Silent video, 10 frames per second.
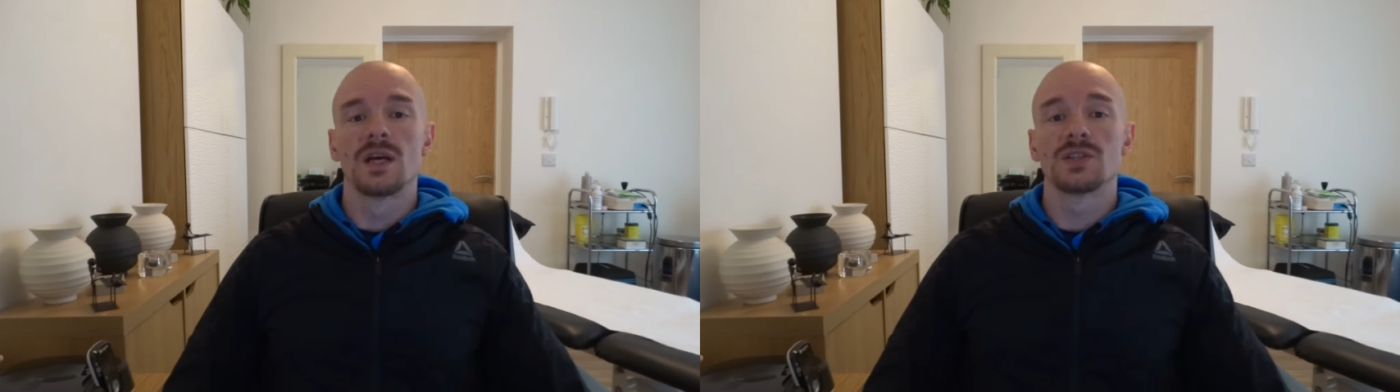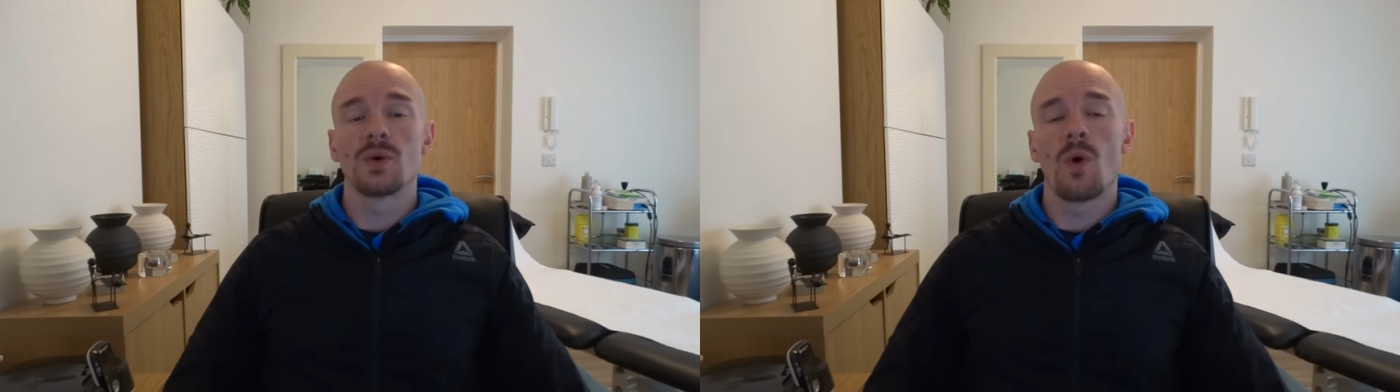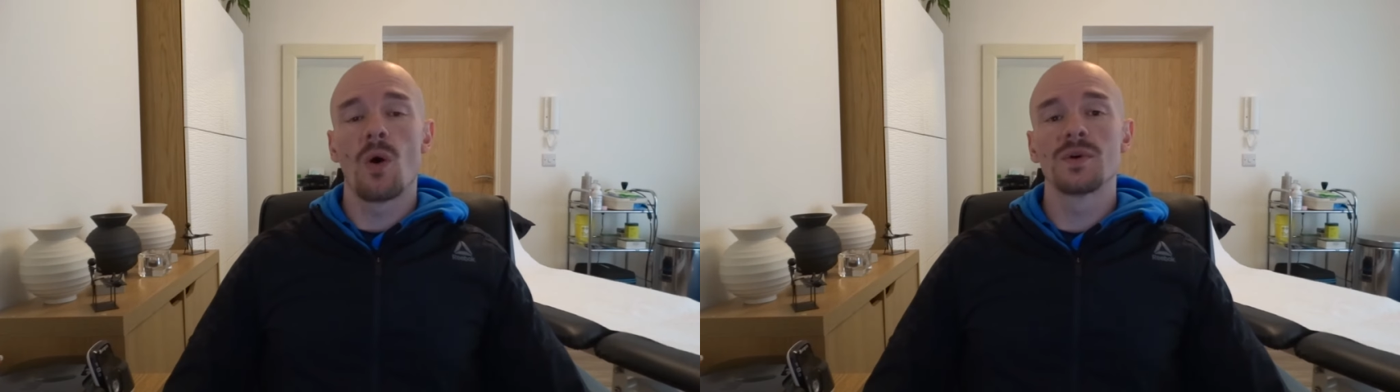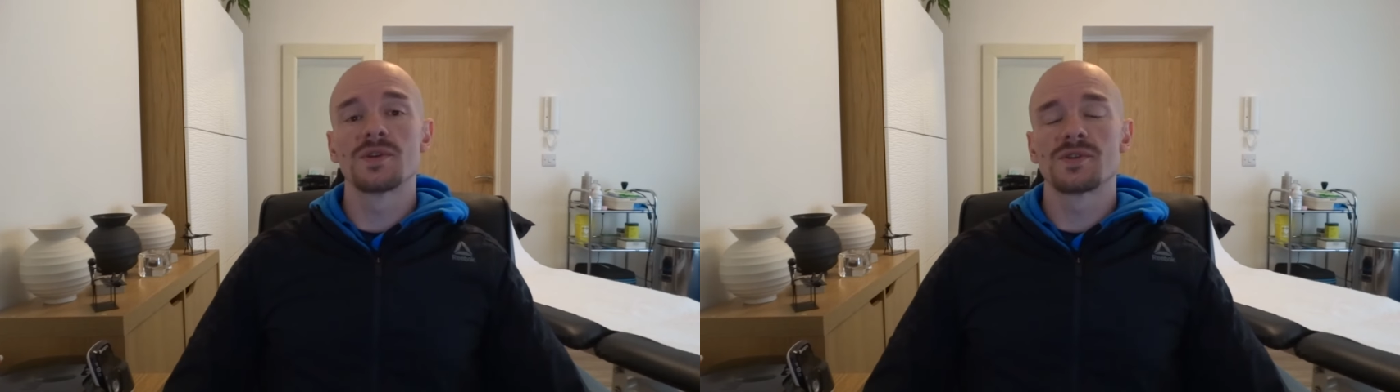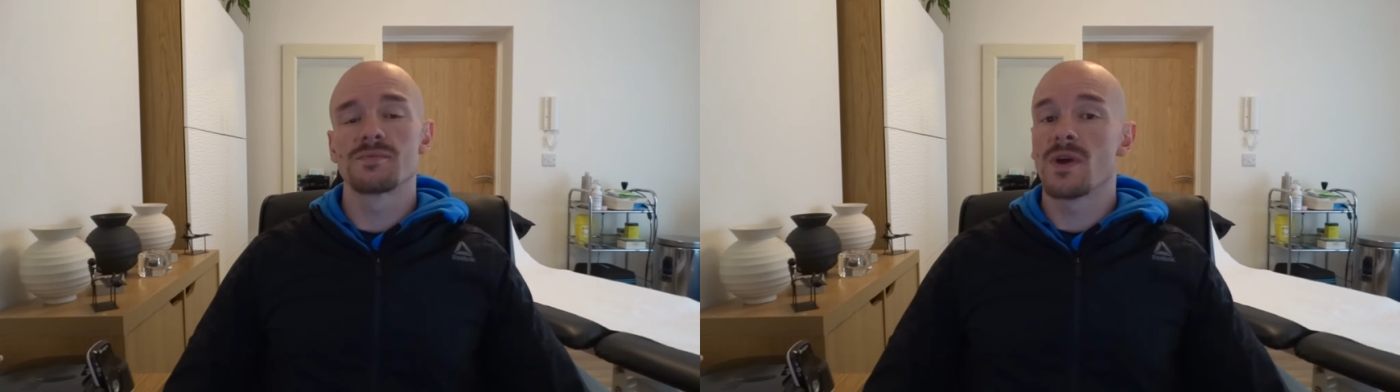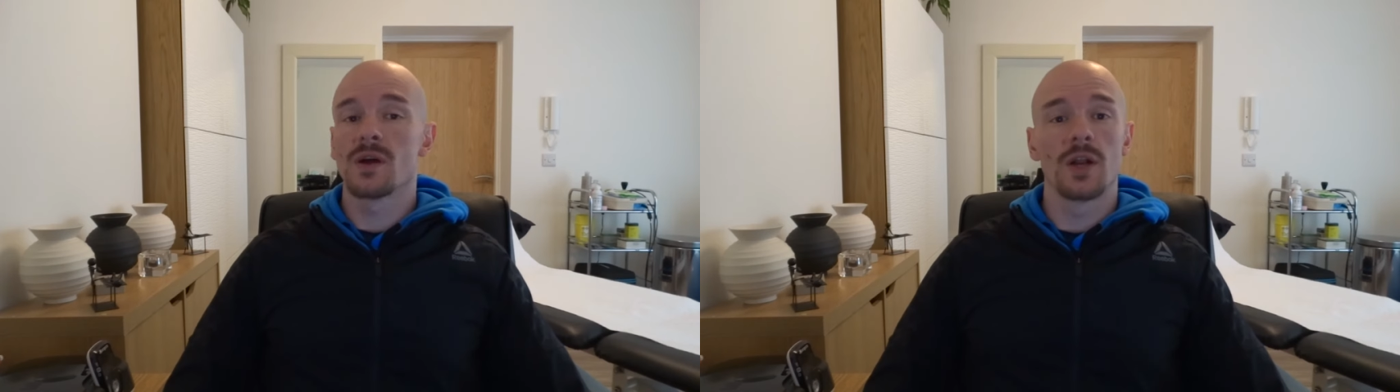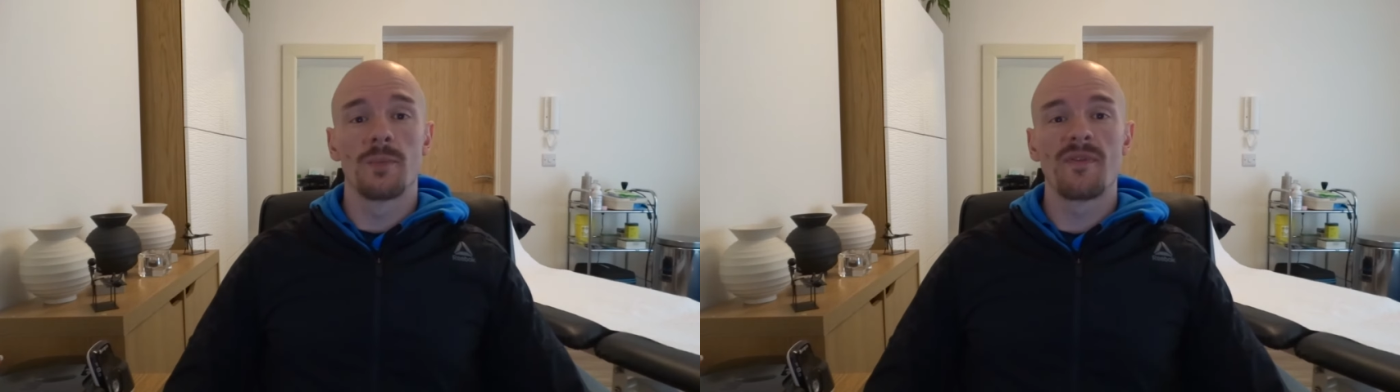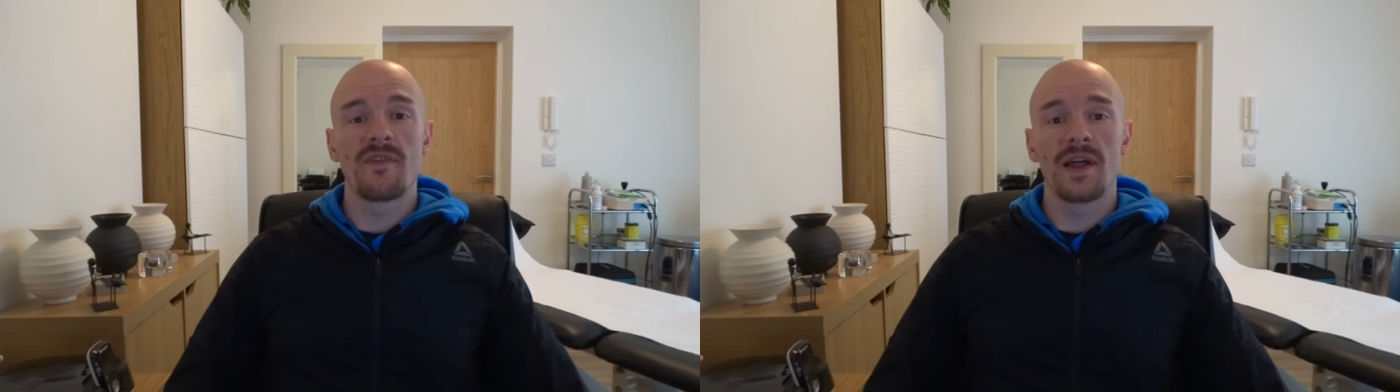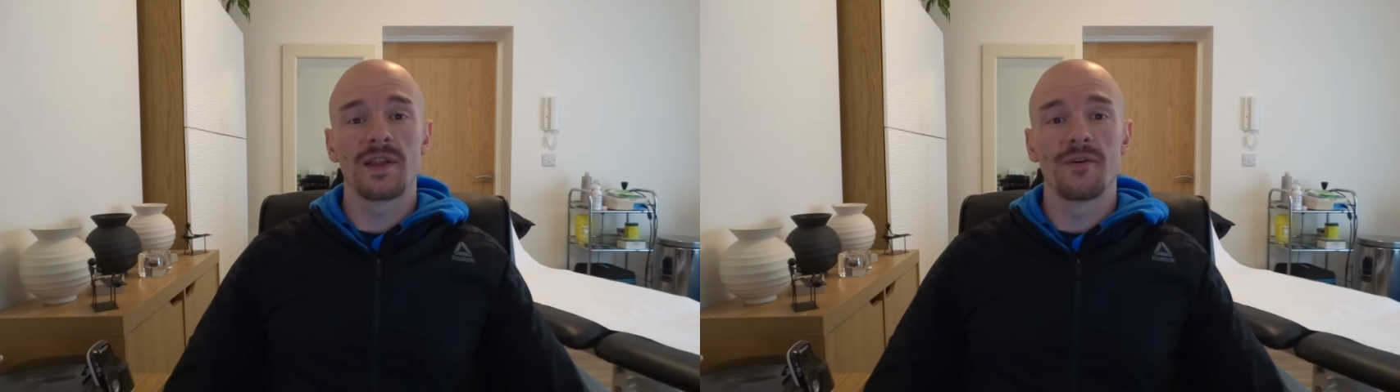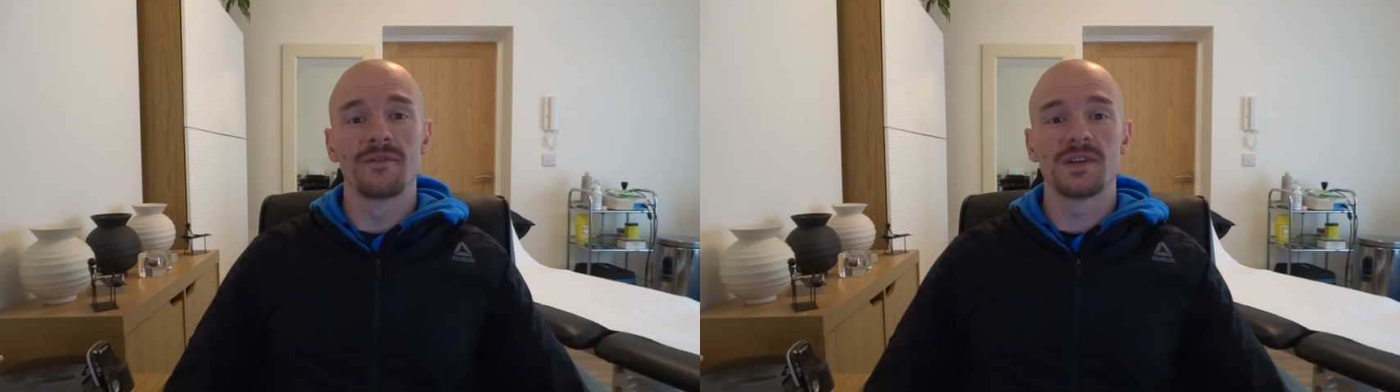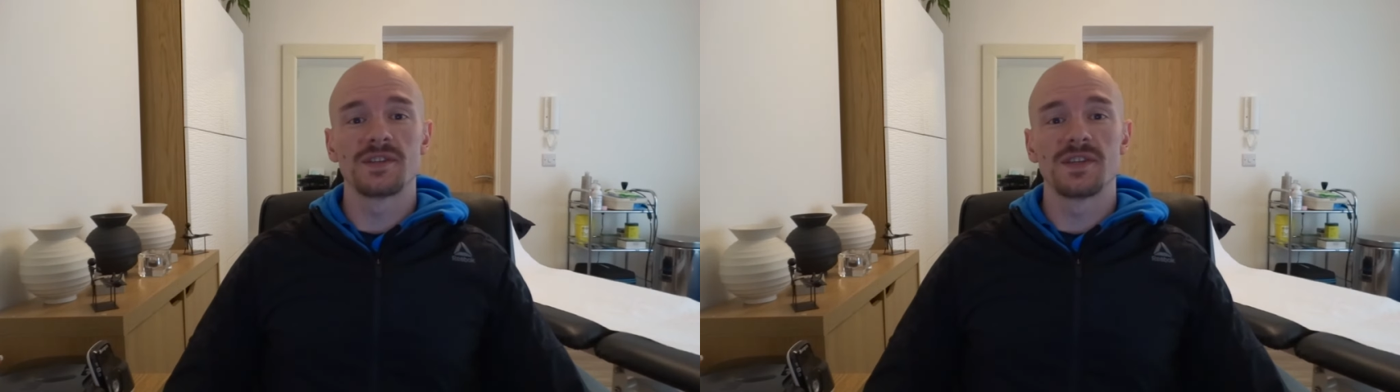So what was going to be fairly obvious